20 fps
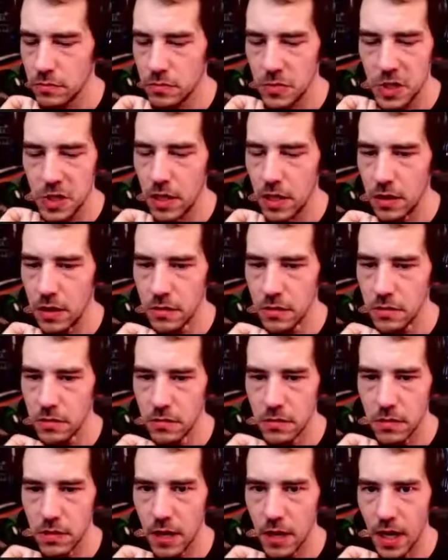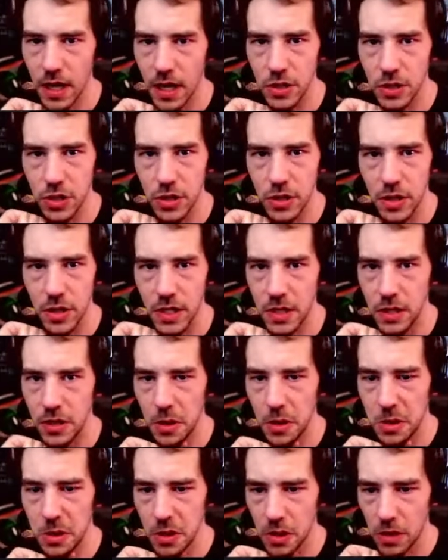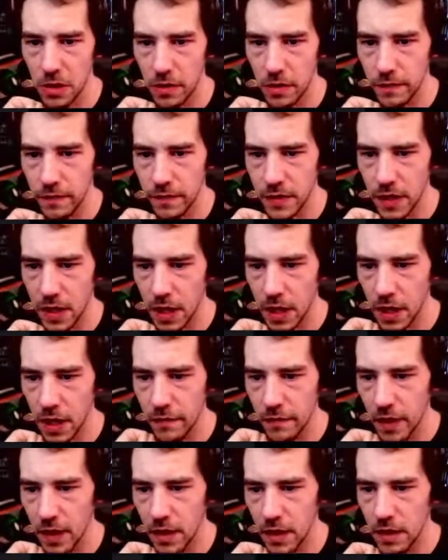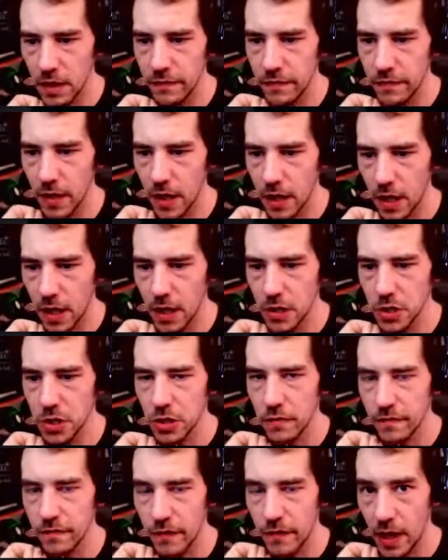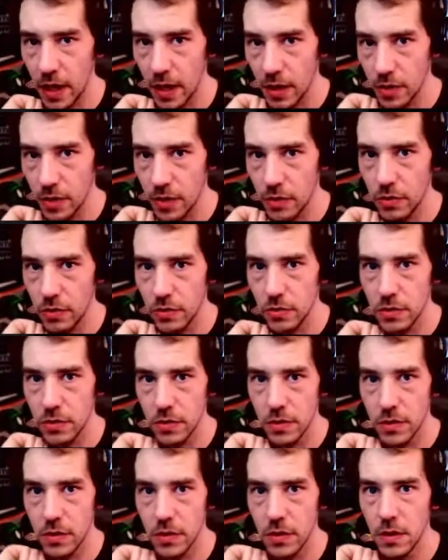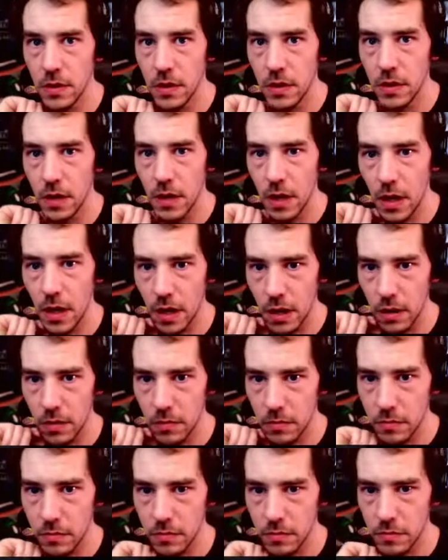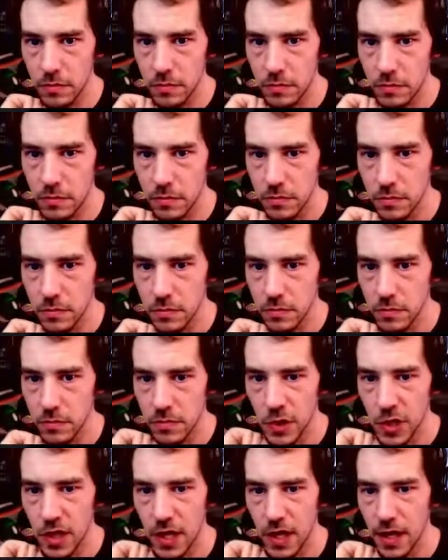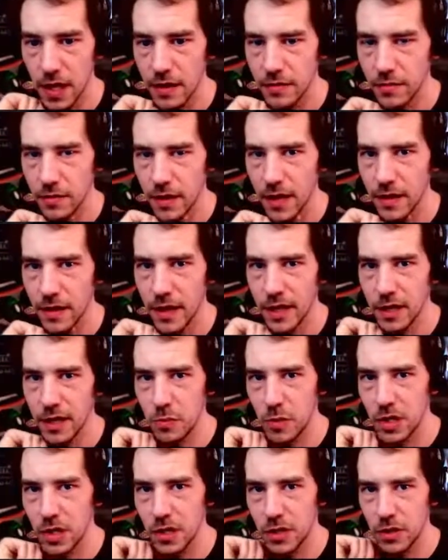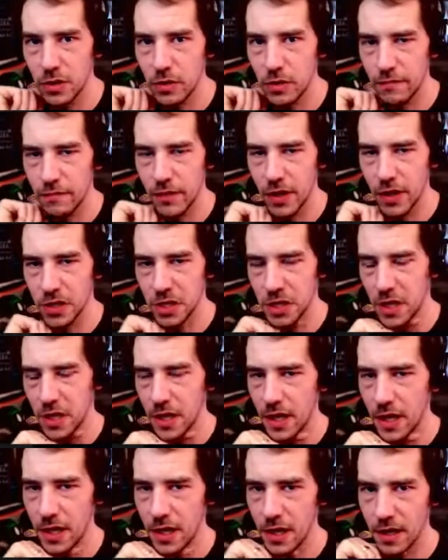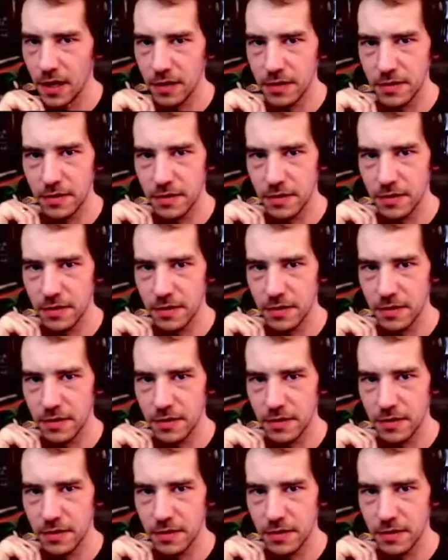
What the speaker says: didn't actually deserve to have any financial value. But yeah, that led me into investigating